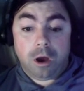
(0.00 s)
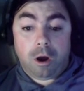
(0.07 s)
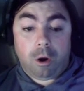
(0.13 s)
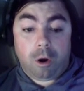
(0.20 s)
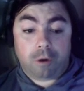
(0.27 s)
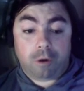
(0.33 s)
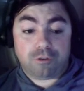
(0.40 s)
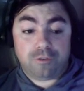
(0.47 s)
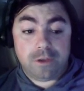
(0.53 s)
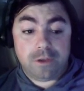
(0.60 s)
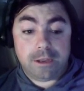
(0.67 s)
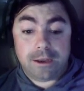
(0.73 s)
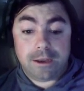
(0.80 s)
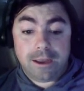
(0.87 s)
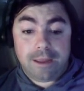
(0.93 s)

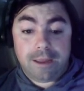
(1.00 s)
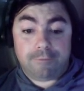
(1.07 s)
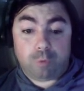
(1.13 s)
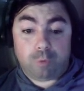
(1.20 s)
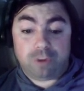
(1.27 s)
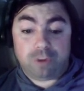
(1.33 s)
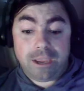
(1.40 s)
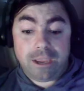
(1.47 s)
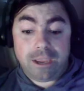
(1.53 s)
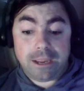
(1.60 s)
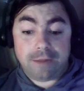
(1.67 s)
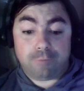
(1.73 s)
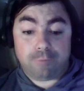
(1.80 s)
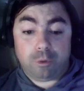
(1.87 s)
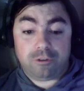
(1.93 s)
RSV, influenza A,
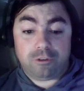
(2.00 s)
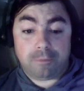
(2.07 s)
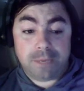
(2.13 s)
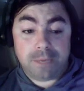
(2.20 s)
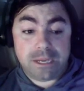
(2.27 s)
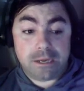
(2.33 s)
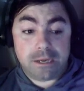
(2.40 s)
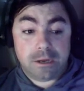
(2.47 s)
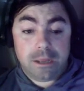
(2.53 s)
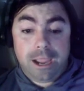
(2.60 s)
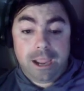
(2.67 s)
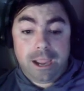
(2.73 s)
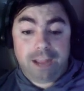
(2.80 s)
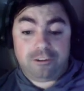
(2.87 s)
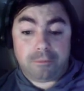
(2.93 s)
influenza B,
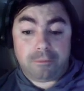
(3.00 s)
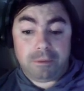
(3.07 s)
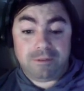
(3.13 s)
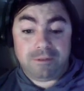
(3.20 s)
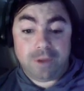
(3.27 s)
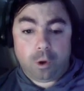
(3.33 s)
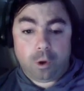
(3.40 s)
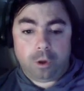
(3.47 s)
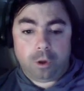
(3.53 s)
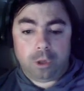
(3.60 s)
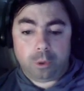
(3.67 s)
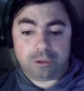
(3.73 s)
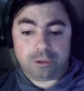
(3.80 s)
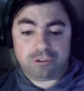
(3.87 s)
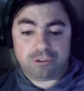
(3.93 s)
HMPV all
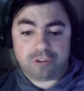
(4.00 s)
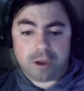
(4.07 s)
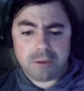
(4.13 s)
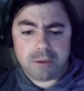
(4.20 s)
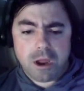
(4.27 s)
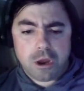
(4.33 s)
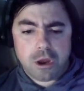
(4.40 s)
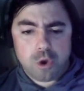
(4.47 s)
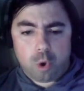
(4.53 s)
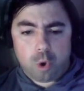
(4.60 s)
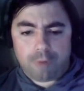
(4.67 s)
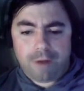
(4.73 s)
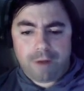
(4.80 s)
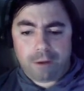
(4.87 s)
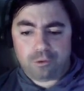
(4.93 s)
low at this time.
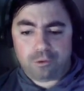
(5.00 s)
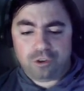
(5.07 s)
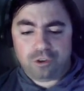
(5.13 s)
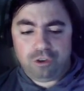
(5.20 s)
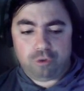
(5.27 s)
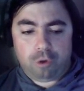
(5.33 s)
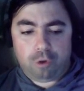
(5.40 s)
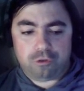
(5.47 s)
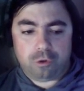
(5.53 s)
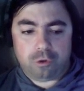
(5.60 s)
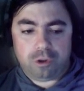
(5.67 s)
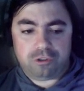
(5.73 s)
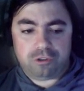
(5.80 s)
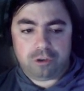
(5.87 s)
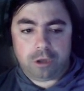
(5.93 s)
Norovirus is also
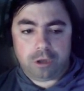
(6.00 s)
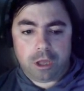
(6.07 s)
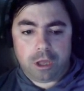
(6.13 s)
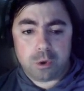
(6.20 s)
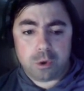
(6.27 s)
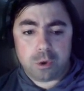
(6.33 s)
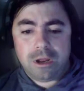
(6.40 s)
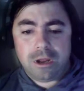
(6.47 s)
listed low.